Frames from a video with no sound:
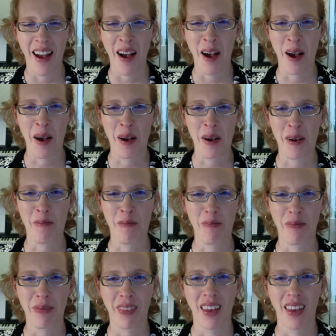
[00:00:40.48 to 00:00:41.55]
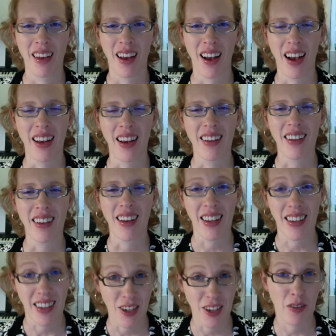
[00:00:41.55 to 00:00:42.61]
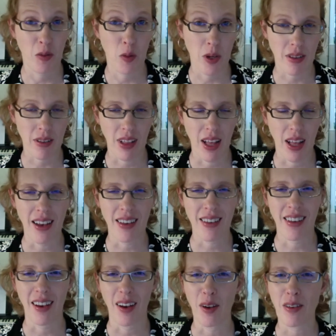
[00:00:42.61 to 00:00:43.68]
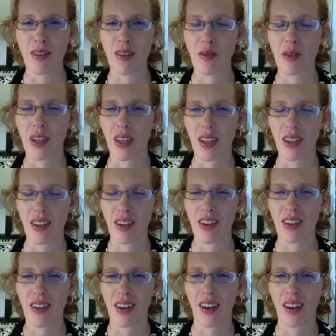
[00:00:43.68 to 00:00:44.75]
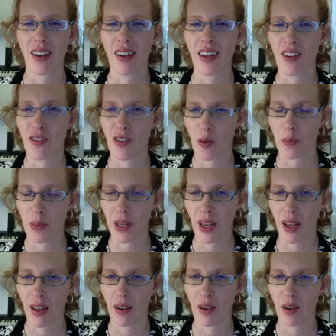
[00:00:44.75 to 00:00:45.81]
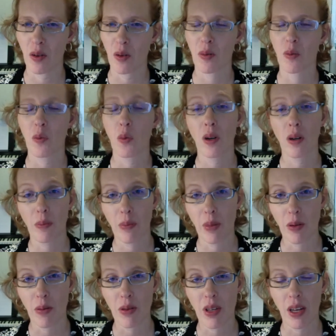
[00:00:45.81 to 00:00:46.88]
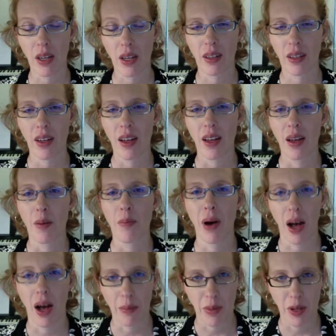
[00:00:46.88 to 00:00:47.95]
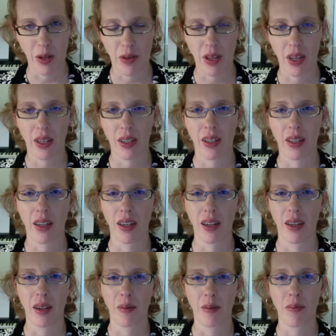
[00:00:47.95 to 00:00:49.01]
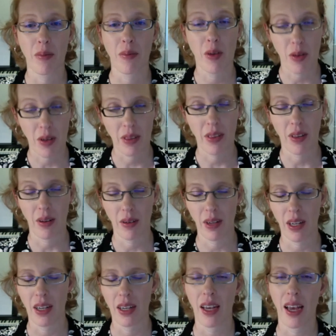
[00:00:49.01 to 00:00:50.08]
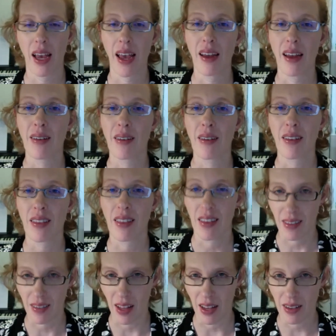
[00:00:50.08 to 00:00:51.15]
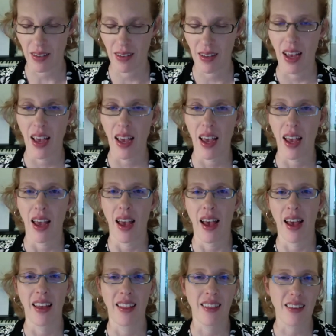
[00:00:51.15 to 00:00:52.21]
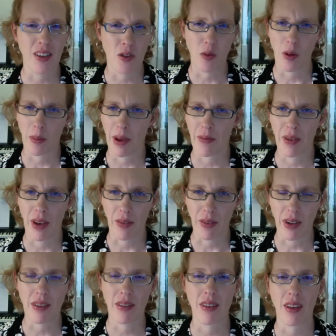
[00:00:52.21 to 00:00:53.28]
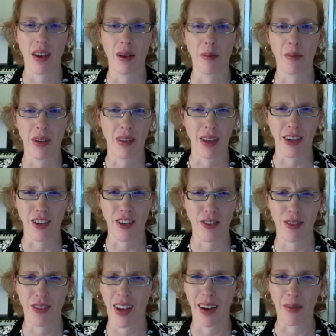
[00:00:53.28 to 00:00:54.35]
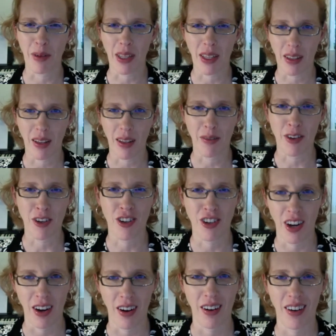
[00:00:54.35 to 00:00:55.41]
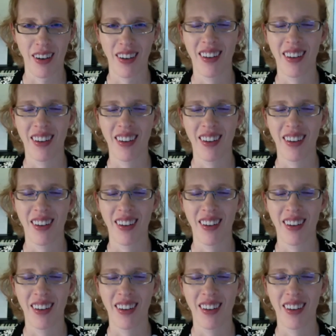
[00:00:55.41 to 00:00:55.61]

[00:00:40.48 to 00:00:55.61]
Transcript: I teach the voice class. I also teach intro piano, world music, pop music, music theory, and this class. And this is one of my favorites because I really love to share